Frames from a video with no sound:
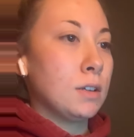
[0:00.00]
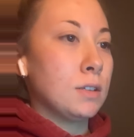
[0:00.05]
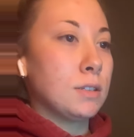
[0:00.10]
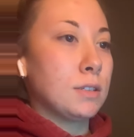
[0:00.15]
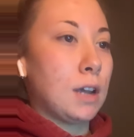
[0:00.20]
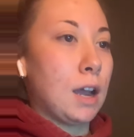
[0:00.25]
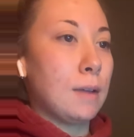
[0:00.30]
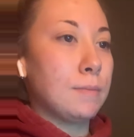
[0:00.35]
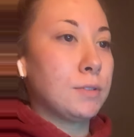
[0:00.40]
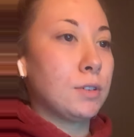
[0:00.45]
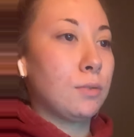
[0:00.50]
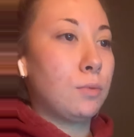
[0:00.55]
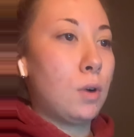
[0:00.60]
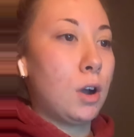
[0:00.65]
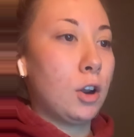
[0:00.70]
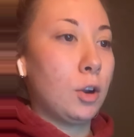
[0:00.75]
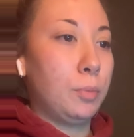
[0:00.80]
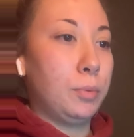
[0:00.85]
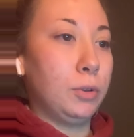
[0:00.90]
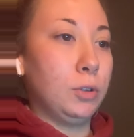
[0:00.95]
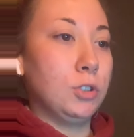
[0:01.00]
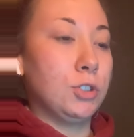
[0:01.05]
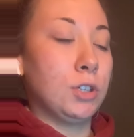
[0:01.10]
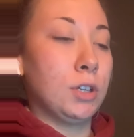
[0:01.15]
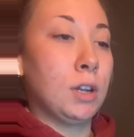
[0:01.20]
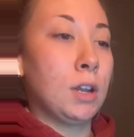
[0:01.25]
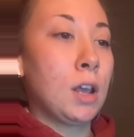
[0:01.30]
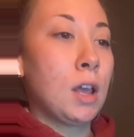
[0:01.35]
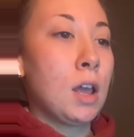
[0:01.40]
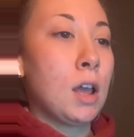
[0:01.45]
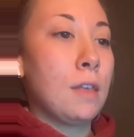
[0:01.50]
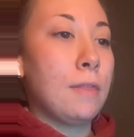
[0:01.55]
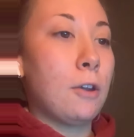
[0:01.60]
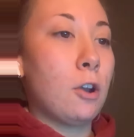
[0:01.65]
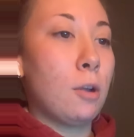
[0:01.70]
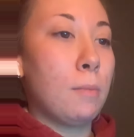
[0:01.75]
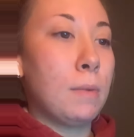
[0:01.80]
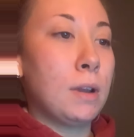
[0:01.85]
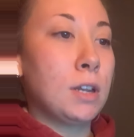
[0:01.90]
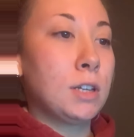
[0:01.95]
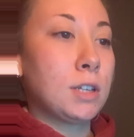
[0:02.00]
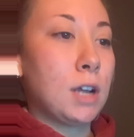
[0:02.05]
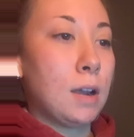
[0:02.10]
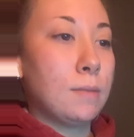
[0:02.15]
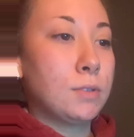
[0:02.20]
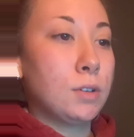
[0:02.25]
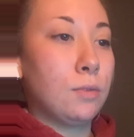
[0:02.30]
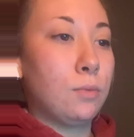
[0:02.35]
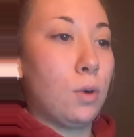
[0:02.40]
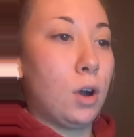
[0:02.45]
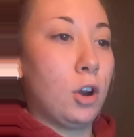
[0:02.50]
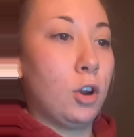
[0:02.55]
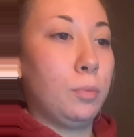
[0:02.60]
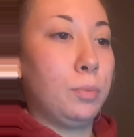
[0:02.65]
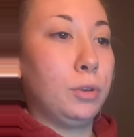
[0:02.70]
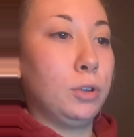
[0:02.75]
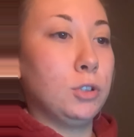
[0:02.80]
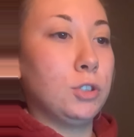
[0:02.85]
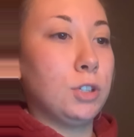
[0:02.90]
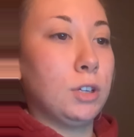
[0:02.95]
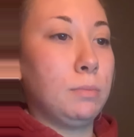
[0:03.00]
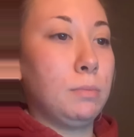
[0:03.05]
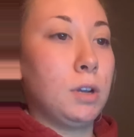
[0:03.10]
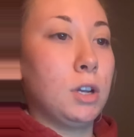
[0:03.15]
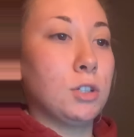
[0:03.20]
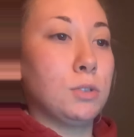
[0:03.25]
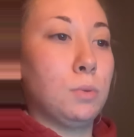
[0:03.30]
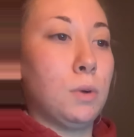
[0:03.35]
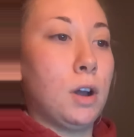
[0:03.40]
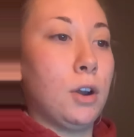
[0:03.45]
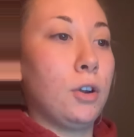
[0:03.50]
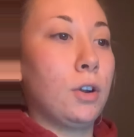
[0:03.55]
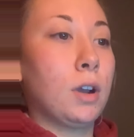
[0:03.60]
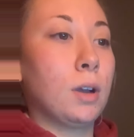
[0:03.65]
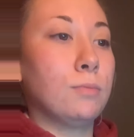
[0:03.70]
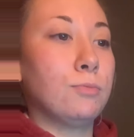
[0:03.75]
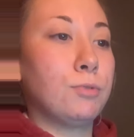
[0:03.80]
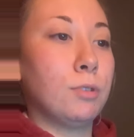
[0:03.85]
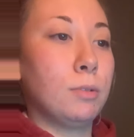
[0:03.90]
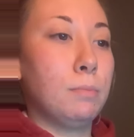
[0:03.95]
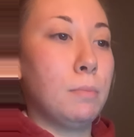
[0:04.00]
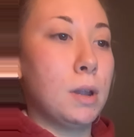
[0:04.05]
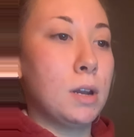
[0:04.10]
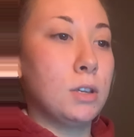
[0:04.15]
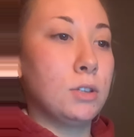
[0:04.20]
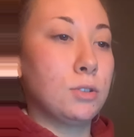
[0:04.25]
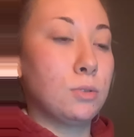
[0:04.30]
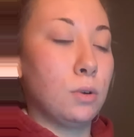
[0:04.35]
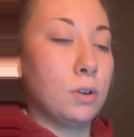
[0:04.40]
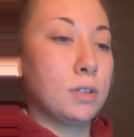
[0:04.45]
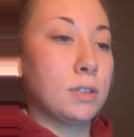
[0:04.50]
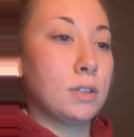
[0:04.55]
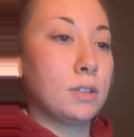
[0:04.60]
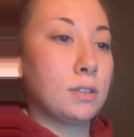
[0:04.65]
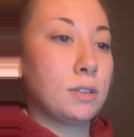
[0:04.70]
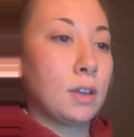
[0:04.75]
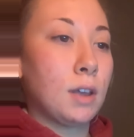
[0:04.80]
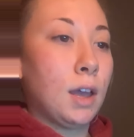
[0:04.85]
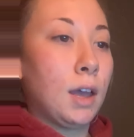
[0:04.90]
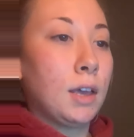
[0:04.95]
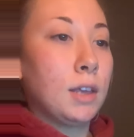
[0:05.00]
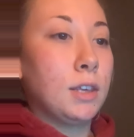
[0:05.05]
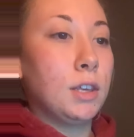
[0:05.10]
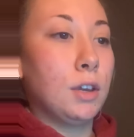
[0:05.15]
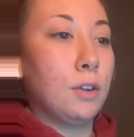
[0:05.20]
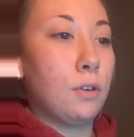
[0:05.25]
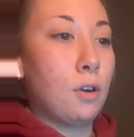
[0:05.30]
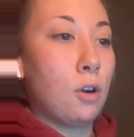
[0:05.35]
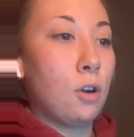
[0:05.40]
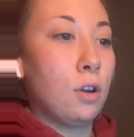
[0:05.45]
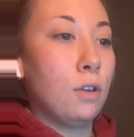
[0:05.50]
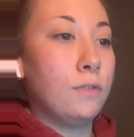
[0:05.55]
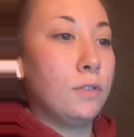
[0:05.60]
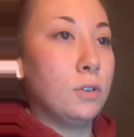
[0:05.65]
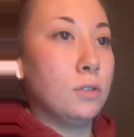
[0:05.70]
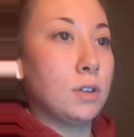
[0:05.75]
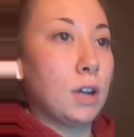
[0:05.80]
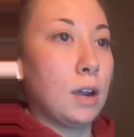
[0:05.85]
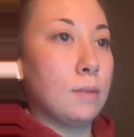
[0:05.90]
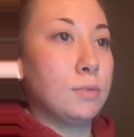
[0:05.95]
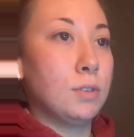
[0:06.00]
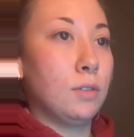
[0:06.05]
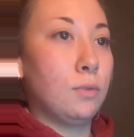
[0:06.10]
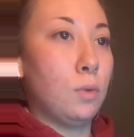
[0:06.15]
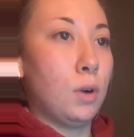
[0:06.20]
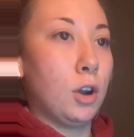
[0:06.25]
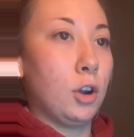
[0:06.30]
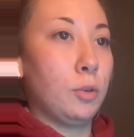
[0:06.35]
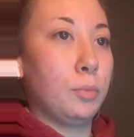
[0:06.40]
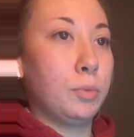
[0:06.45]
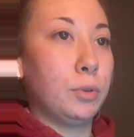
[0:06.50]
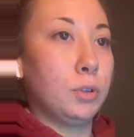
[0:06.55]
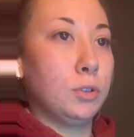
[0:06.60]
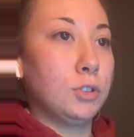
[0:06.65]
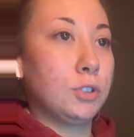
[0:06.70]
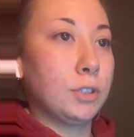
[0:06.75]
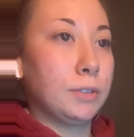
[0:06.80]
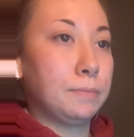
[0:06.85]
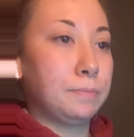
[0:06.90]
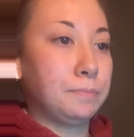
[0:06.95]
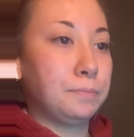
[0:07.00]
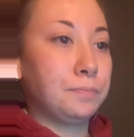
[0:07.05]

Types of water pollution. There are many types of water pollution because water comes from many sources. Here are a few types of water pollution.